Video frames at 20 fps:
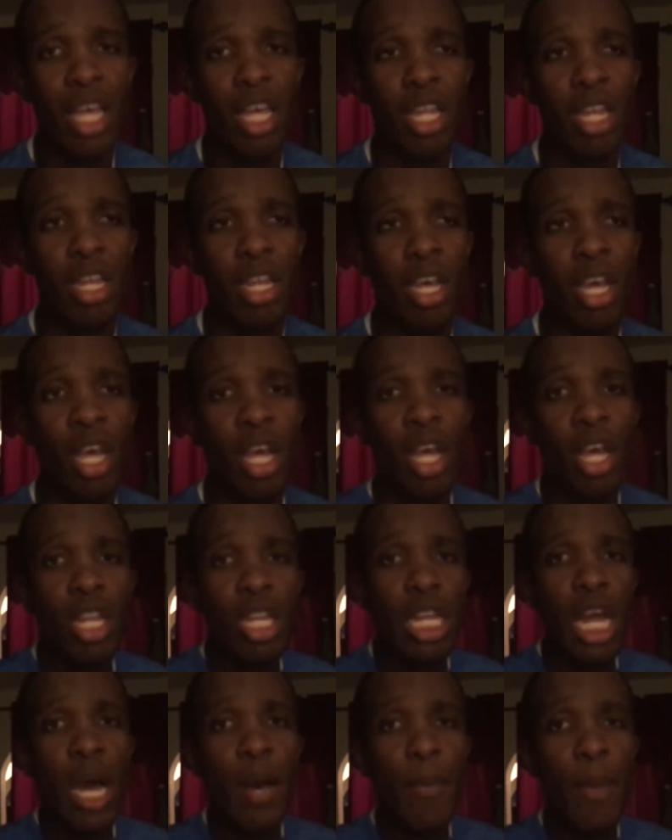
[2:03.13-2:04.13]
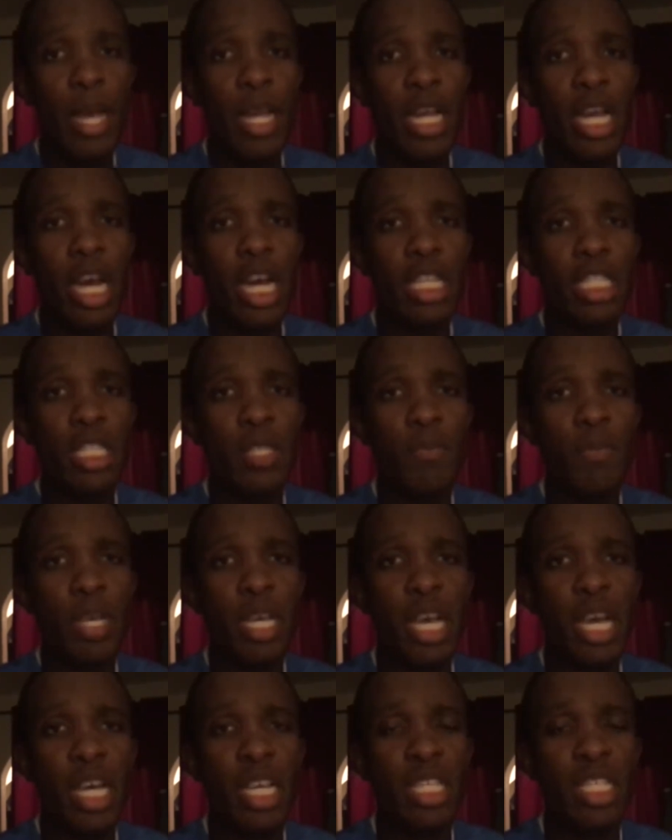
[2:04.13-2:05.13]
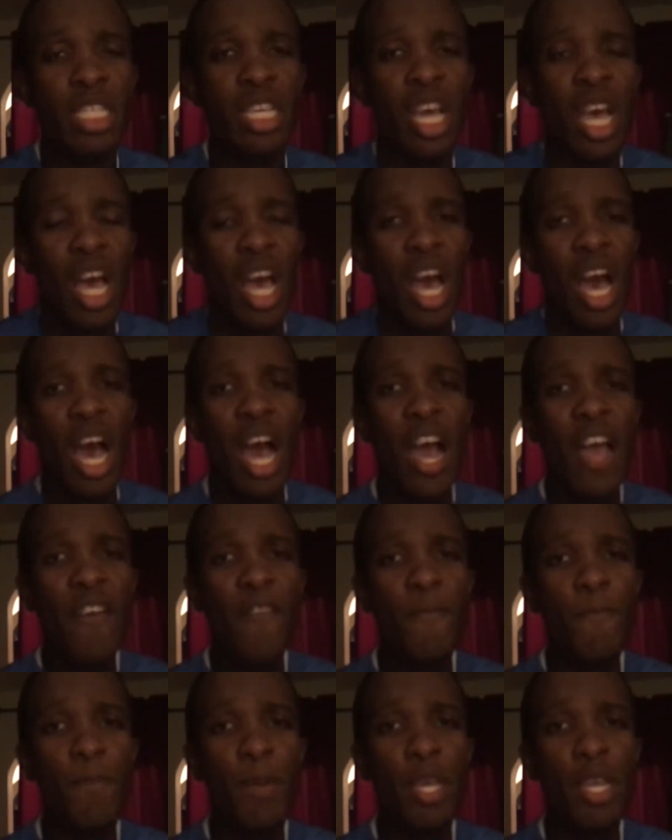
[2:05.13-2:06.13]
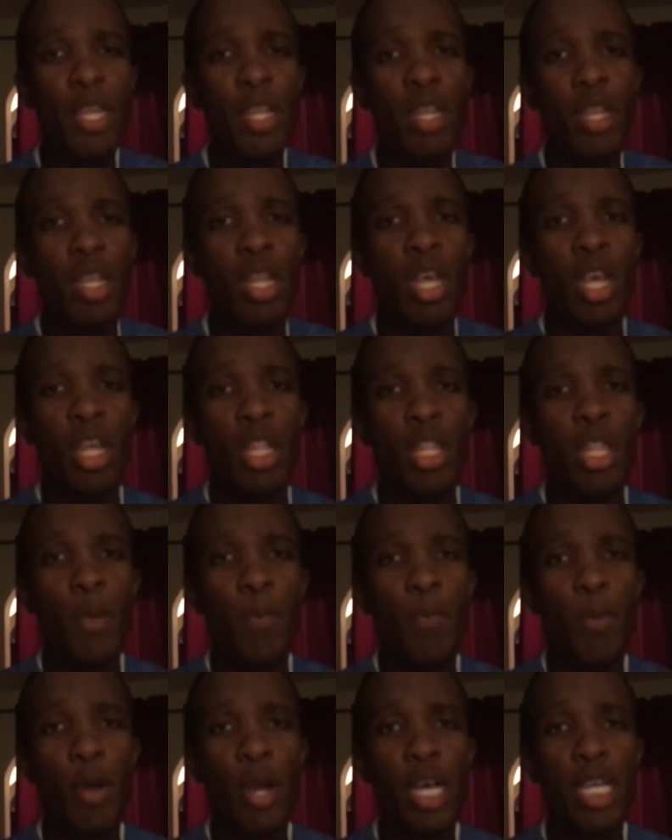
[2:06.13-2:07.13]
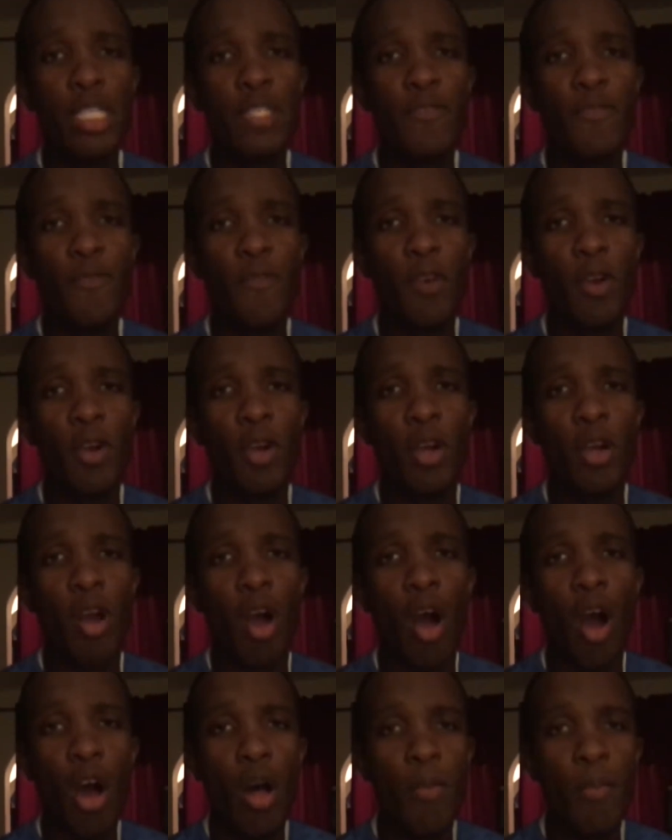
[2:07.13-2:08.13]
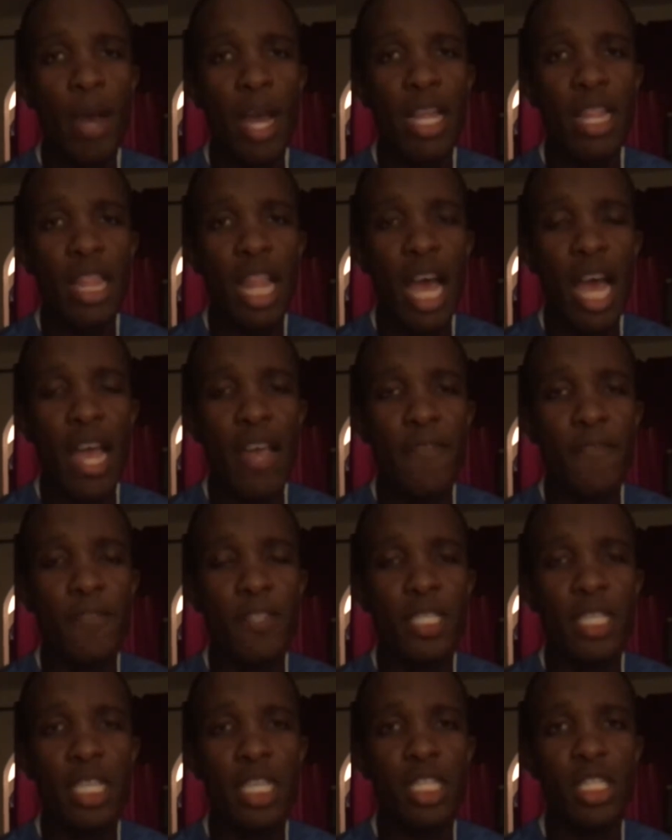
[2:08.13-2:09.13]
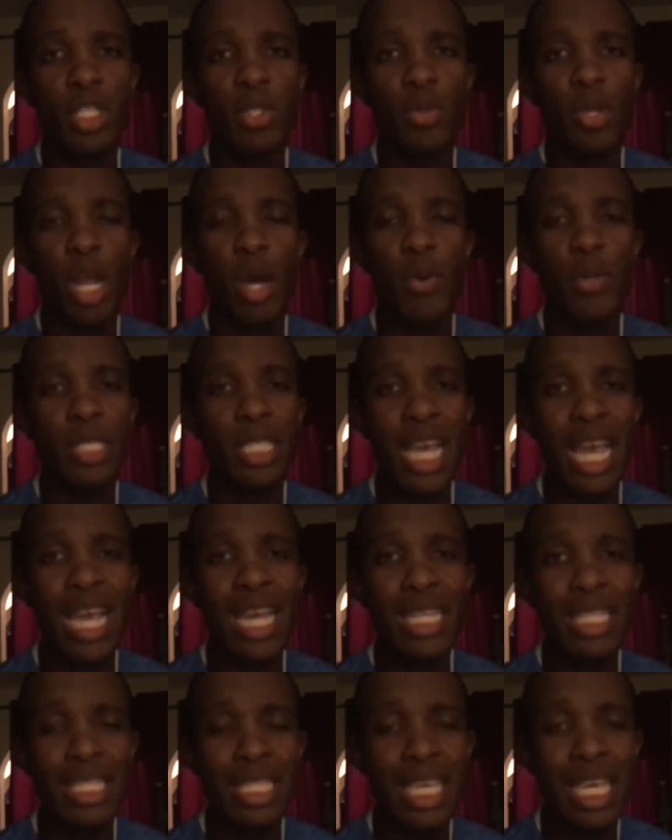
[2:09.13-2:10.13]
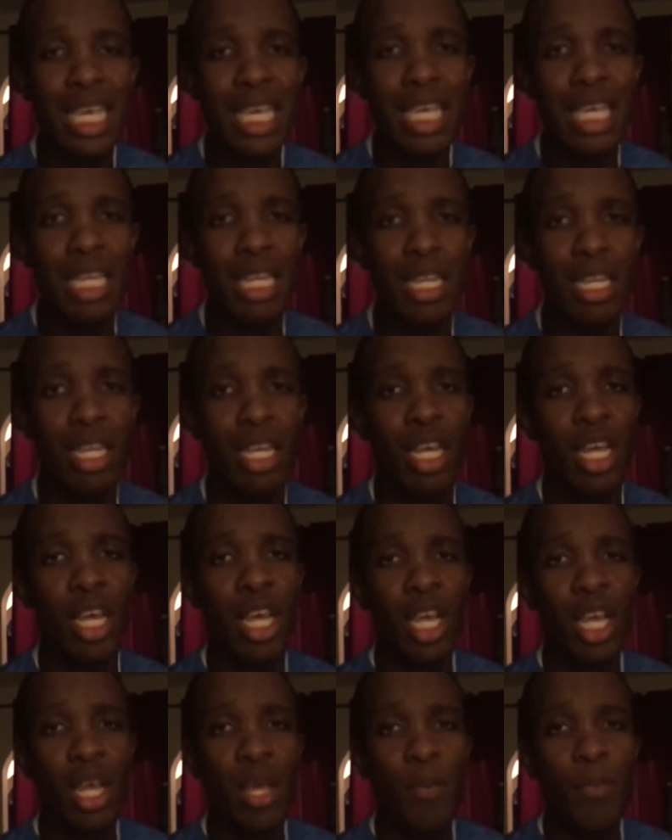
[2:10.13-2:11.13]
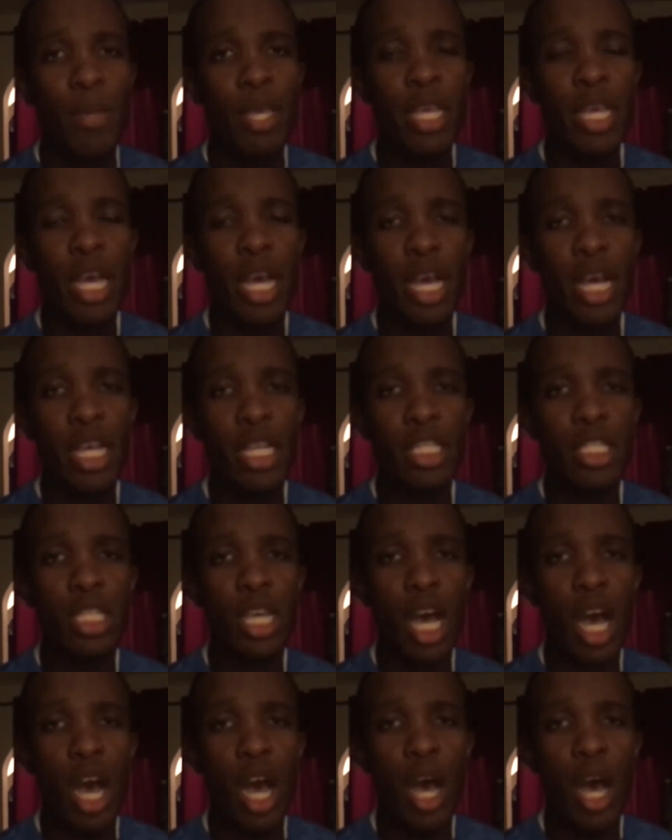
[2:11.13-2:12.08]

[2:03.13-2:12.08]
and not my cousin, because I've been depressed for all my life since when I was 18. Because